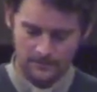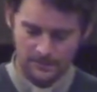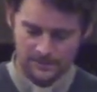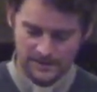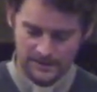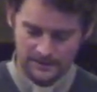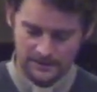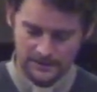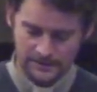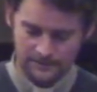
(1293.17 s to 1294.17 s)
But
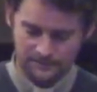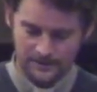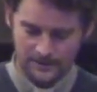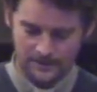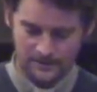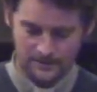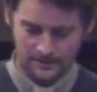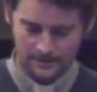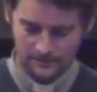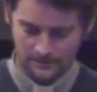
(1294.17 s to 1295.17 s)
secondly,
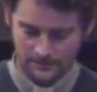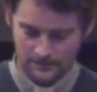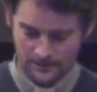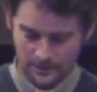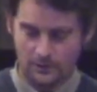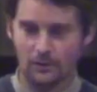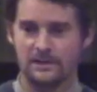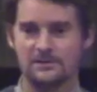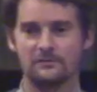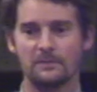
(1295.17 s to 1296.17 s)
the
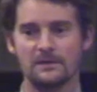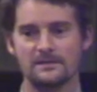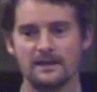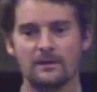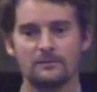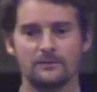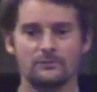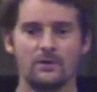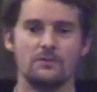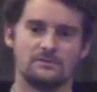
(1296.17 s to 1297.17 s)
knowledge of myself
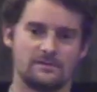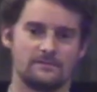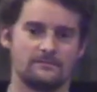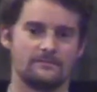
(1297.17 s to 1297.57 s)
grows